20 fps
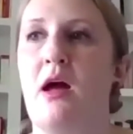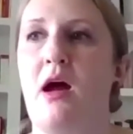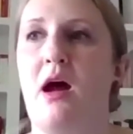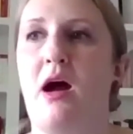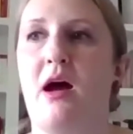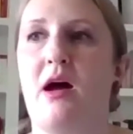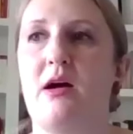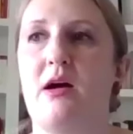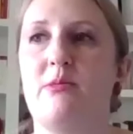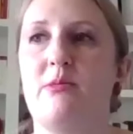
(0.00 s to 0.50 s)

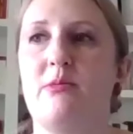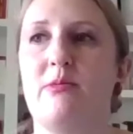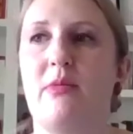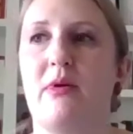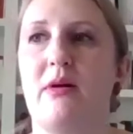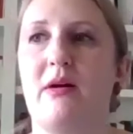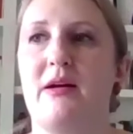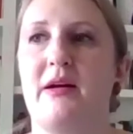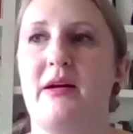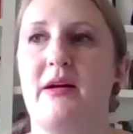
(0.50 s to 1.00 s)

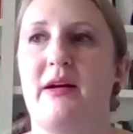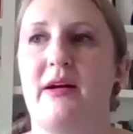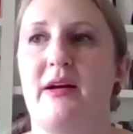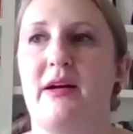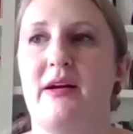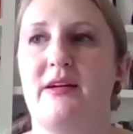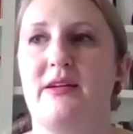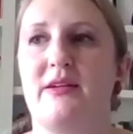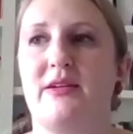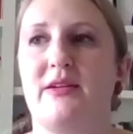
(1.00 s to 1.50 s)

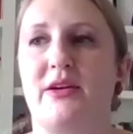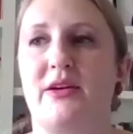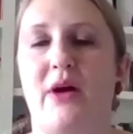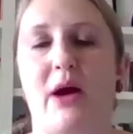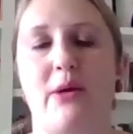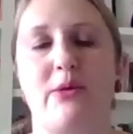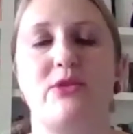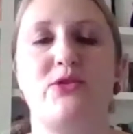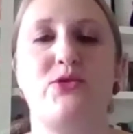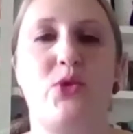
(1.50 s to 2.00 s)

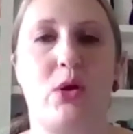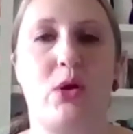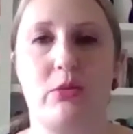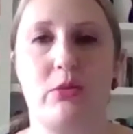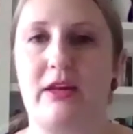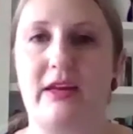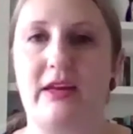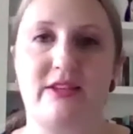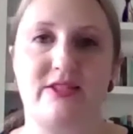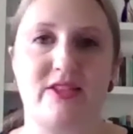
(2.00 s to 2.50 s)
I would
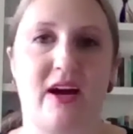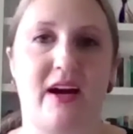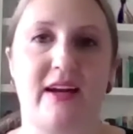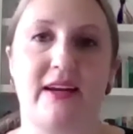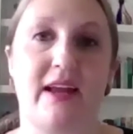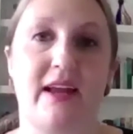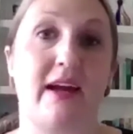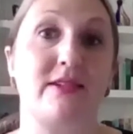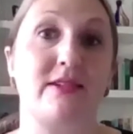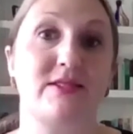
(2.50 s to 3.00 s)
normally
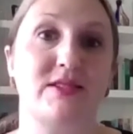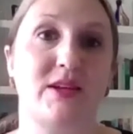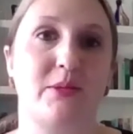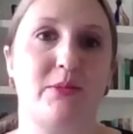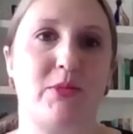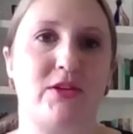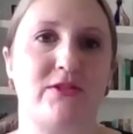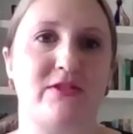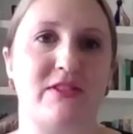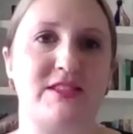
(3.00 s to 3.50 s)
assign X
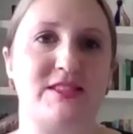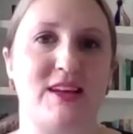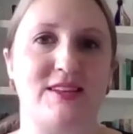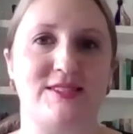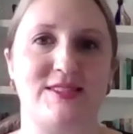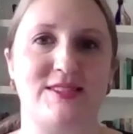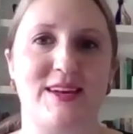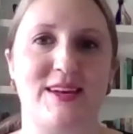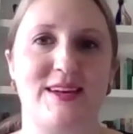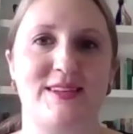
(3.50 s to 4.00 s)
number of
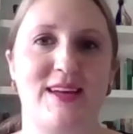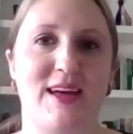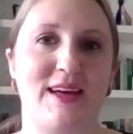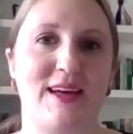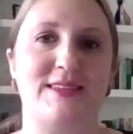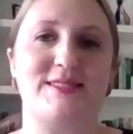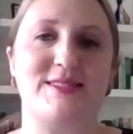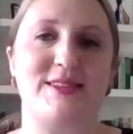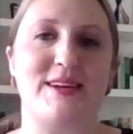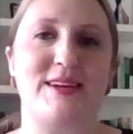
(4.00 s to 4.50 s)

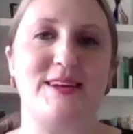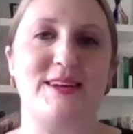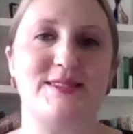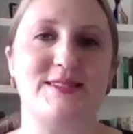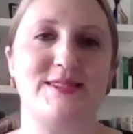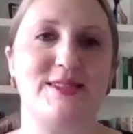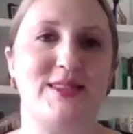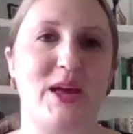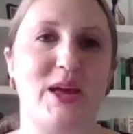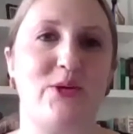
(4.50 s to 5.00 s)

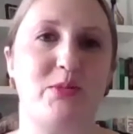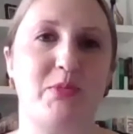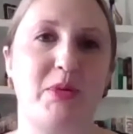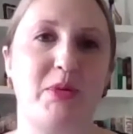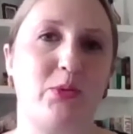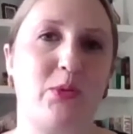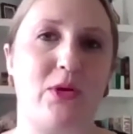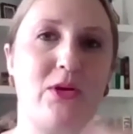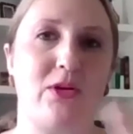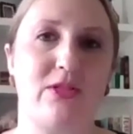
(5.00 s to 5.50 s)
essays and they would be
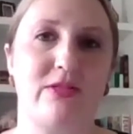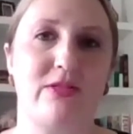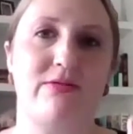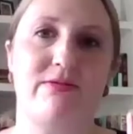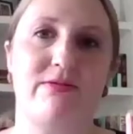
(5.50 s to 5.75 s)
worth